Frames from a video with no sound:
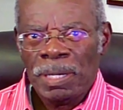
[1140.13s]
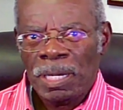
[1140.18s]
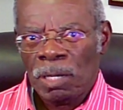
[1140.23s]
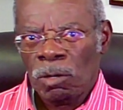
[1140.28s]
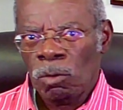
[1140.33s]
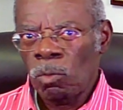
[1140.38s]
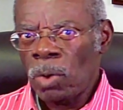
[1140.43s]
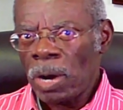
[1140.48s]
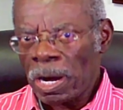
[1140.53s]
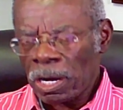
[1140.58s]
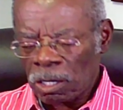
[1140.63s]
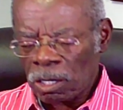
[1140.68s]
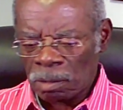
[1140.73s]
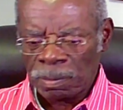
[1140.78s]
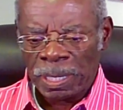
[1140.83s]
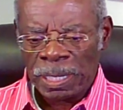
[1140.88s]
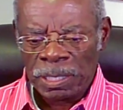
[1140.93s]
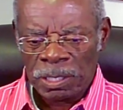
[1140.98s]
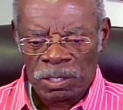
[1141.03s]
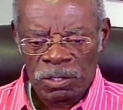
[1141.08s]
being
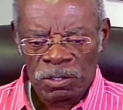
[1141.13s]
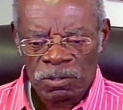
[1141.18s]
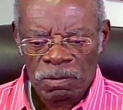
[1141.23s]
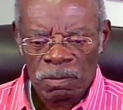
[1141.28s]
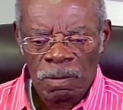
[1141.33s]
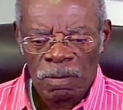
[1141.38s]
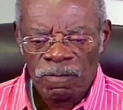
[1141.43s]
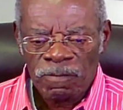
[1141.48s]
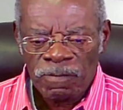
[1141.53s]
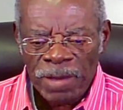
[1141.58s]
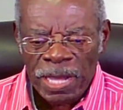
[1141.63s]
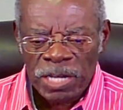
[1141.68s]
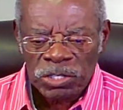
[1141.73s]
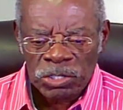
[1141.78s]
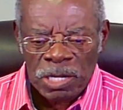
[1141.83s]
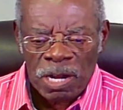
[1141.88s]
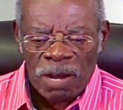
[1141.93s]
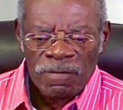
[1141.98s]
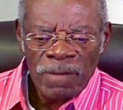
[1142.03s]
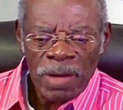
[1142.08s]
welcomed in this
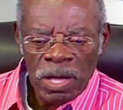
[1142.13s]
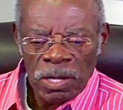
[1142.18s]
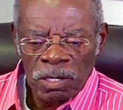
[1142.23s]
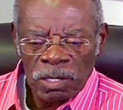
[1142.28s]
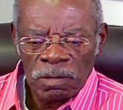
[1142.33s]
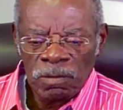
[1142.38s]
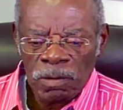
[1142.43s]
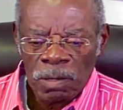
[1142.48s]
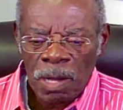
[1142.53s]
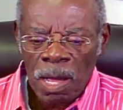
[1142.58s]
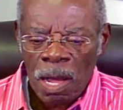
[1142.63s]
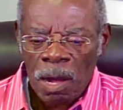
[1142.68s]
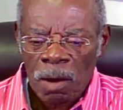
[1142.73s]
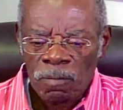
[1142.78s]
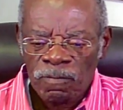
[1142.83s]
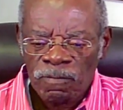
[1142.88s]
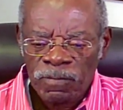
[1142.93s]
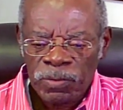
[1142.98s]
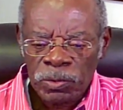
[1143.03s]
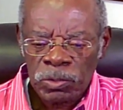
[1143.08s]
fashion I found in
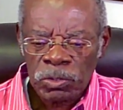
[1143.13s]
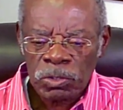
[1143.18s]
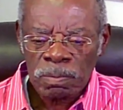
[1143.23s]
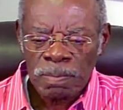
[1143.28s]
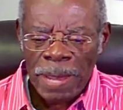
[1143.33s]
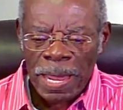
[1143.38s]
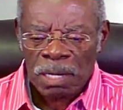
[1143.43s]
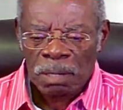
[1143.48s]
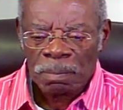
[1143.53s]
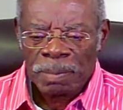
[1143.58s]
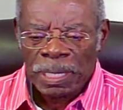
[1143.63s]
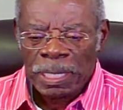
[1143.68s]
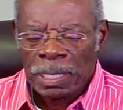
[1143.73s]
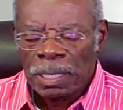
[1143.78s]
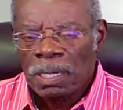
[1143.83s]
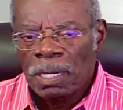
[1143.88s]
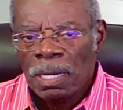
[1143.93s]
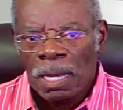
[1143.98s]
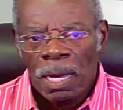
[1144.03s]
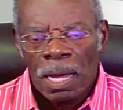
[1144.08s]
uh,
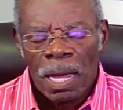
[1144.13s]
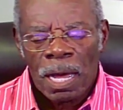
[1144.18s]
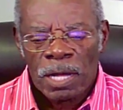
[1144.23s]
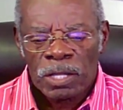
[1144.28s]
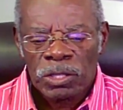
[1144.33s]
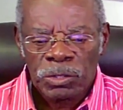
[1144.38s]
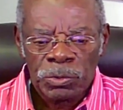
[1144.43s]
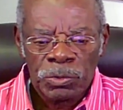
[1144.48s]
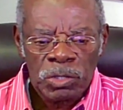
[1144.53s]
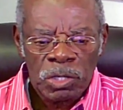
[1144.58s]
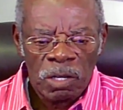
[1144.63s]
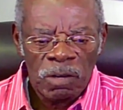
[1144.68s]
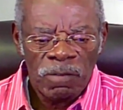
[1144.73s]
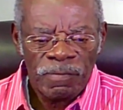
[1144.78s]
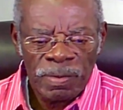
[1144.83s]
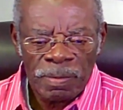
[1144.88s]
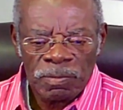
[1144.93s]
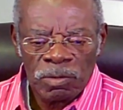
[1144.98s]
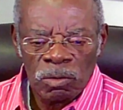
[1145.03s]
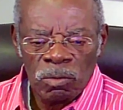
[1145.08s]
Maccabee uh,
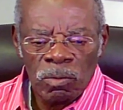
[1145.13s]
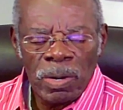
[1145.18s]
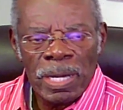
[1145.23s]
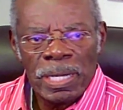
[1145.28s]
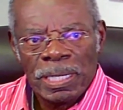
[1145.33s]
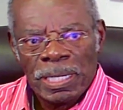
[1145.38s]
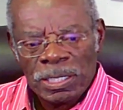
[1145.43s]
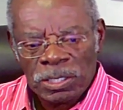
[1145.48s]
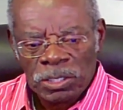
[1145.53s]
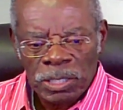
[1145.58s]
1351.